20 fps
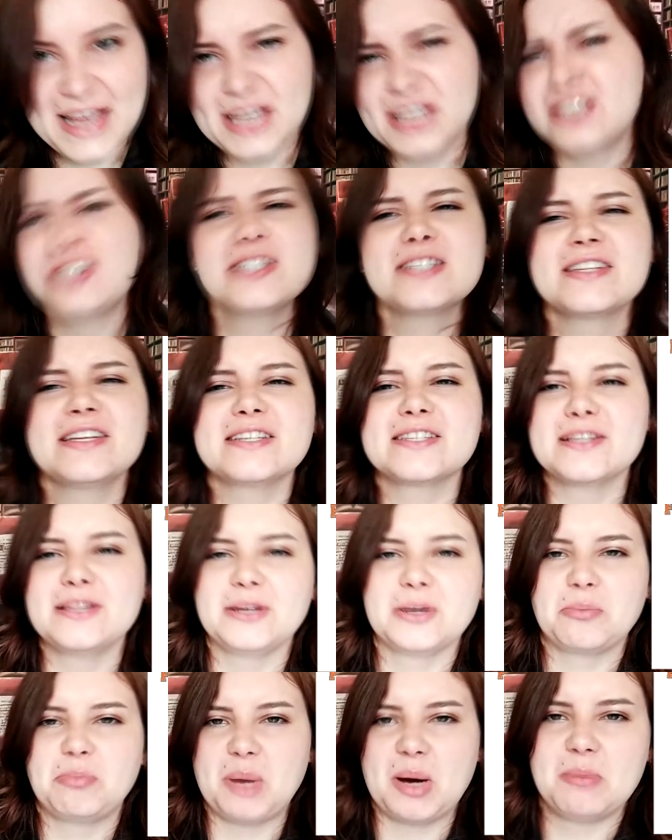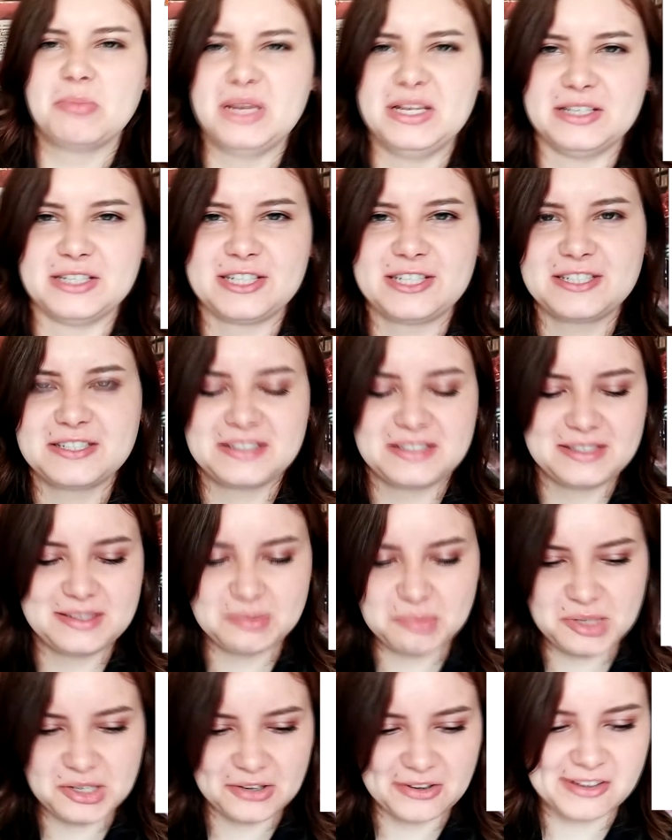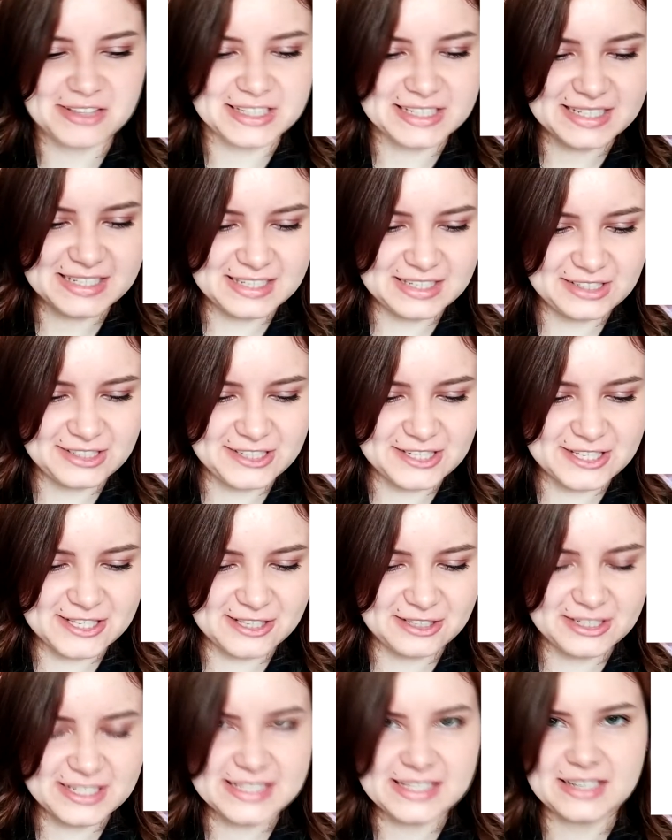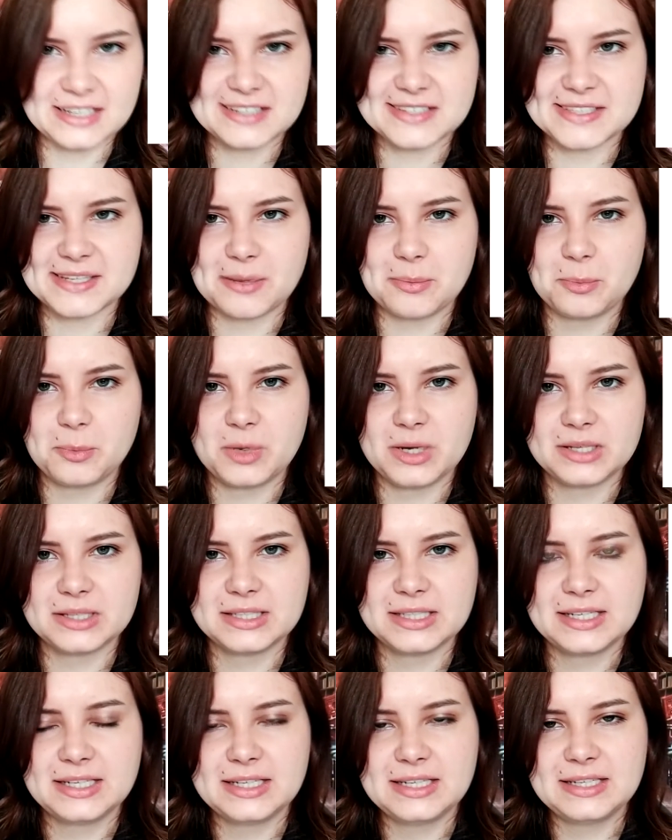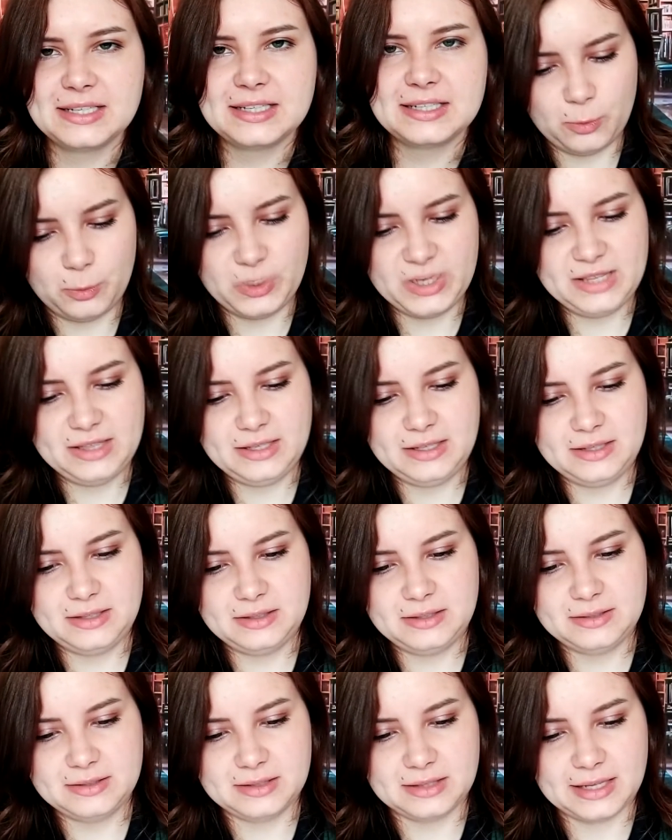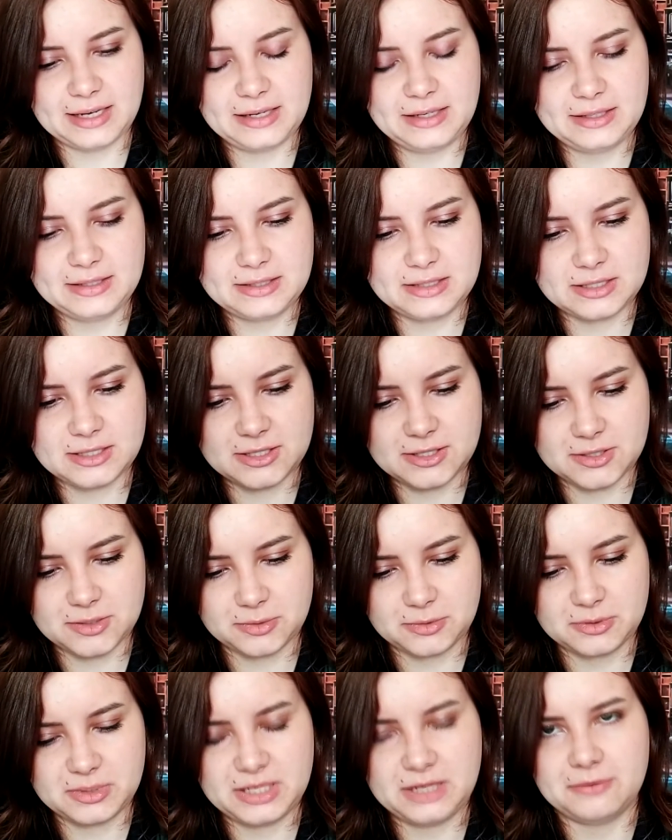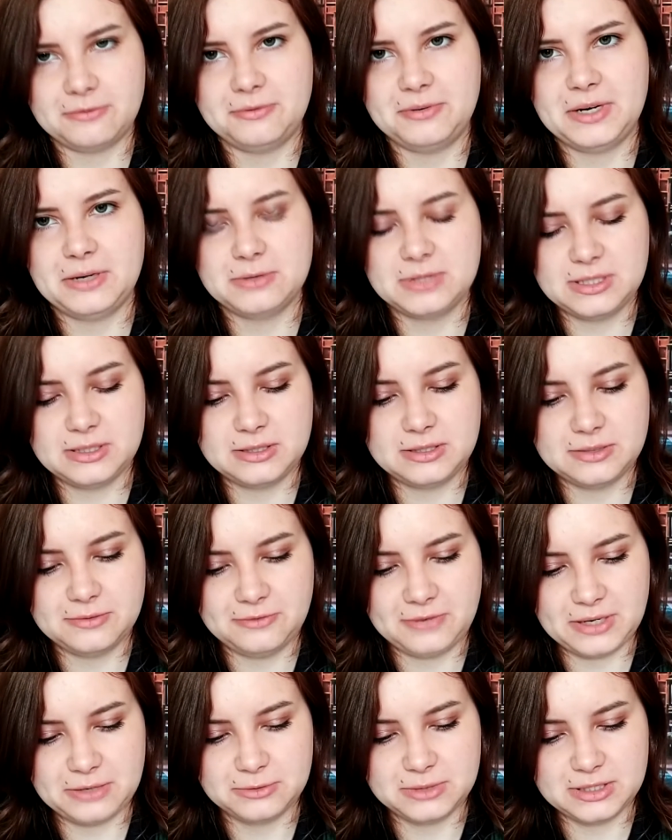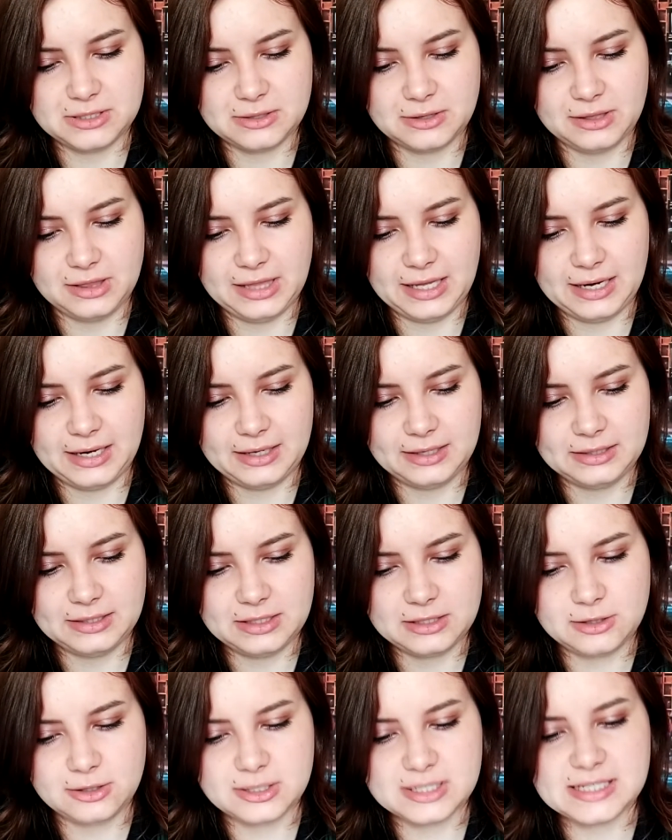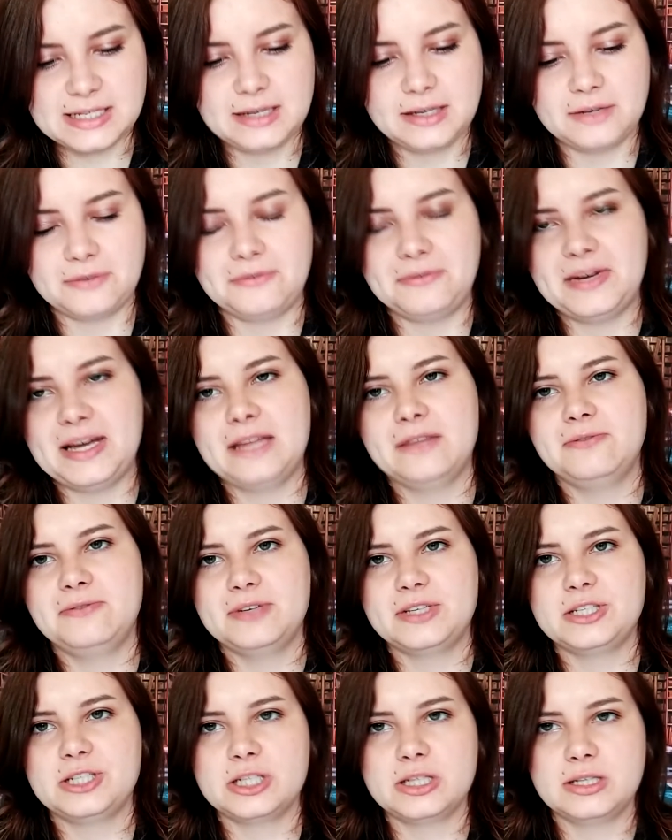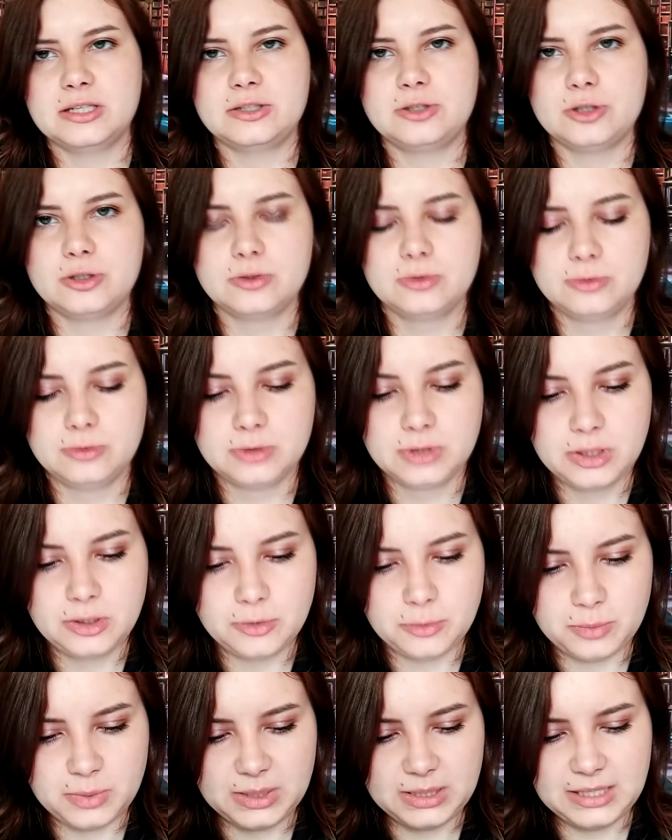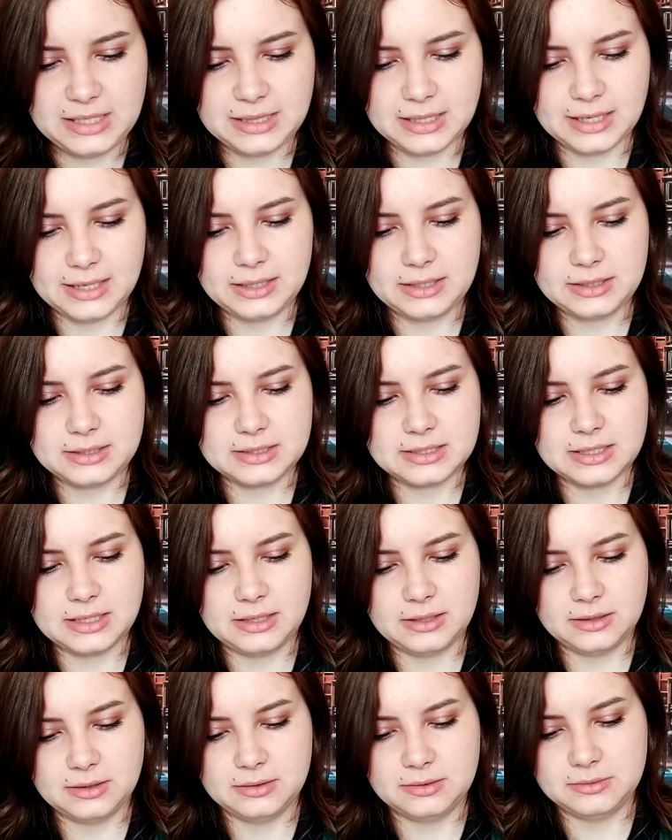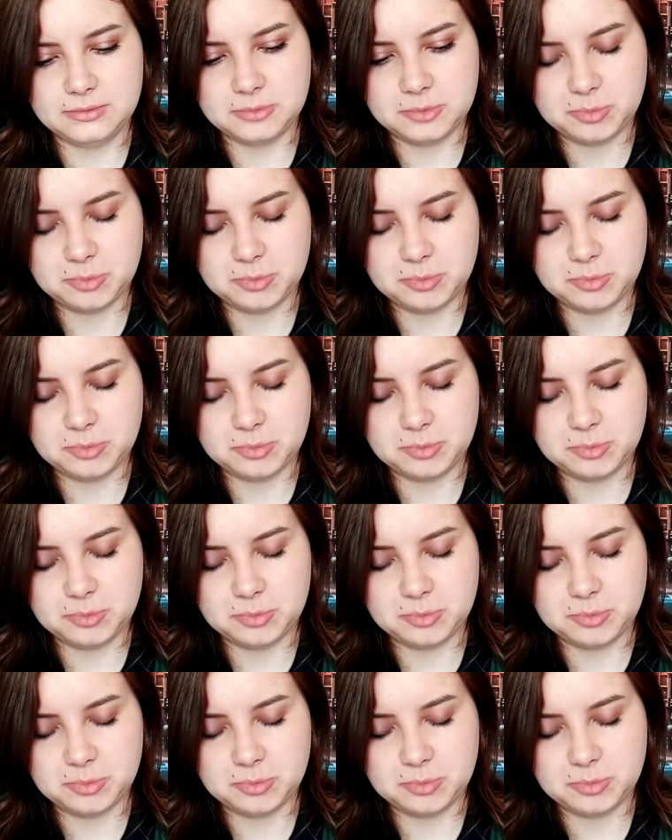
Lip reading: It just doesn't look published, to be honest. It just looks like someone really liked the story and found it online. It looks like a fan fiction that you really liked and